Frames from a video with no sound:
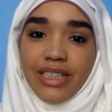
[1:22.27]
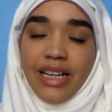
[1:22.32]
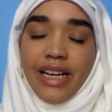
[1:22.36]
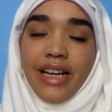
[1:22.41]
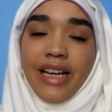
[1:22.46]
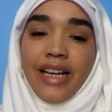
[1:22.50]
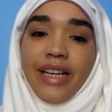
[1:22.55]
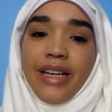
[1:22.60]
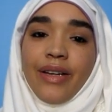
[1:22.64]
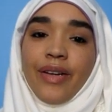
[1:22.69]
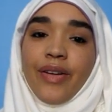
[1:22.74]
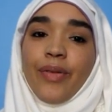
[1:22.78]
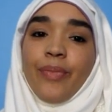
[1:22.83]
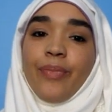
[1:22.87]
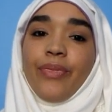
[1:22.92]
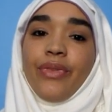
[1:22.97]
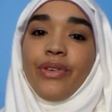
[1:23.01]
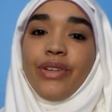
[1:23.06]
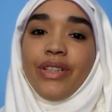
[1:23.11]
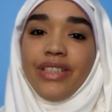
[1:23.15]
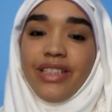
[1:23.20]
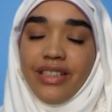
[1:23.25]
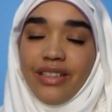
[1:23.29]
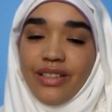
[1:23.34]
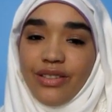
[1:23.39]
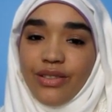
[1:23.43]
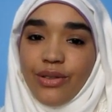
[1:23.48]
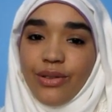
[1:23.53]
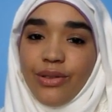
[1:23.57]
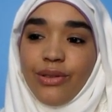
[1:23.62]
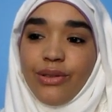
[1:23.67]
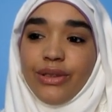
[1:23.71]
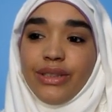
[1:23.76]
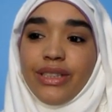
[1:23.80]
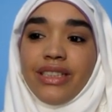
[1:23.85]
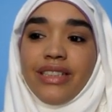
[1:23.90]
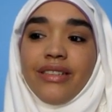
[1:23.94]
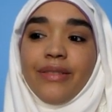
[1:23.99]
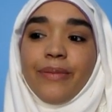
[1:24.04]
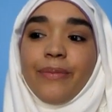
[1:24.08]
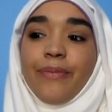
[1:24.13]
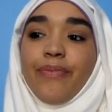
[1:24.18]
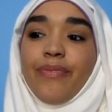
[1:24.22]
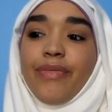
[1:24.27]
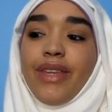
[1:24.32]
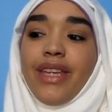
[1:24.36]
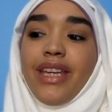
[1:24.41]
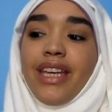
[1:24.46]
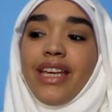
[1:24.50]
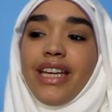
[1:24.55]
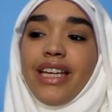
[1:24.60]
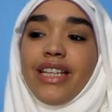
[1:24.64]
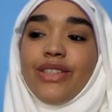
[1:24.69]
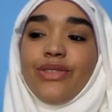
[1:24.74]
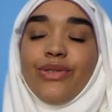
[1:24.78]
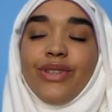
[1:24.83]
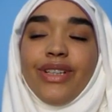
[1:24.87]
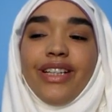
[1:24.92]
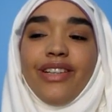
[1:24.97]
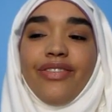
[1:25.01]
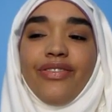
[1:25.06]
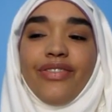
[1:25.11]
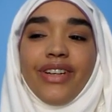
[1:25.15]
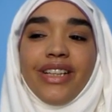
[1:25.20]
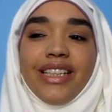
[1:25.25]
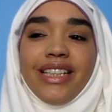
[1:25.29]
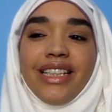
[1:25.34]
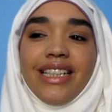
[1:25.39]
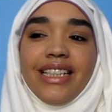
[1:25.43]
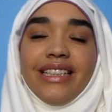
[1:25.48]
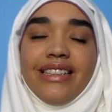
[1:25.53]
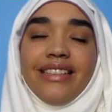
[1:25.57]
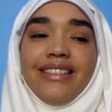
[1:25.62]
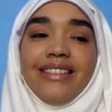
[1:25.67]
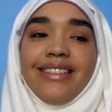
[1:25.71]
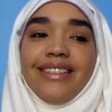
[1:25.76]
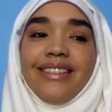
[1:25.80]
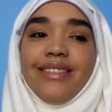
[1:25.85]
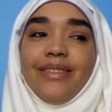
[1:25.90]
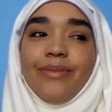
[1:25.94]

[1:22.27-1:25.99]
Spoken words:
I am 30 years old, and it's really funny.